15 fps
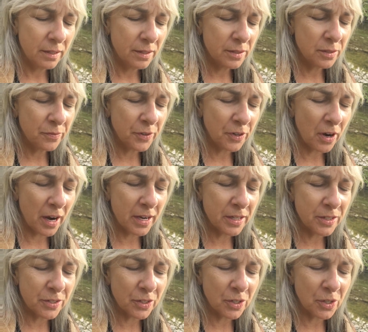So if your
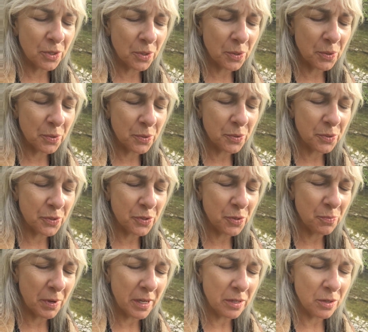eyes are closed,
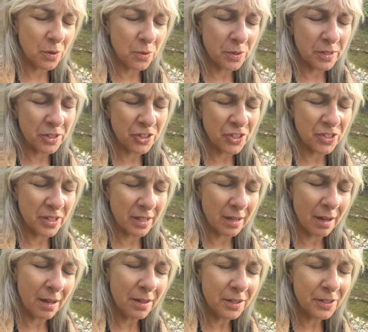you might notice just the
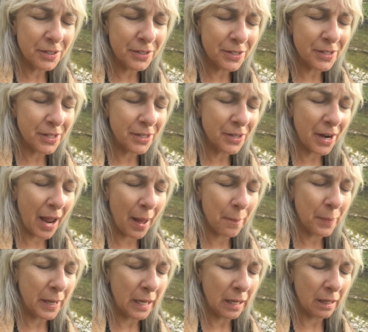colors that are
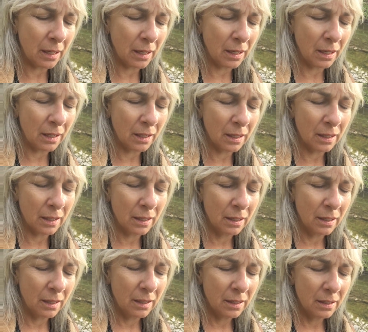happening,
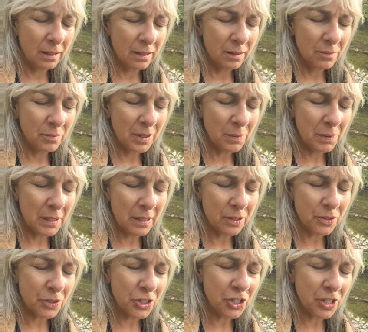maybe
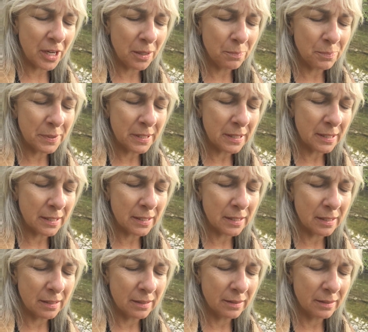little shapes.